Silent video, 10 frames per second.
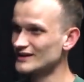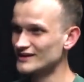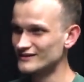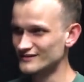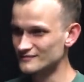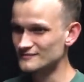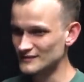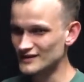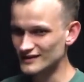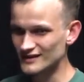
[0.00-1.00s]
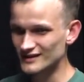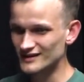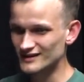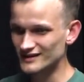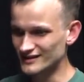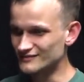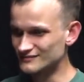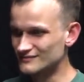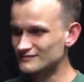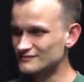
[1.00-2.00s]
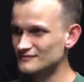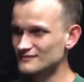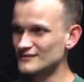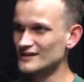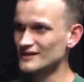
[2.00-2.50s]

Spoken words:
get some percentage on top, like overhead.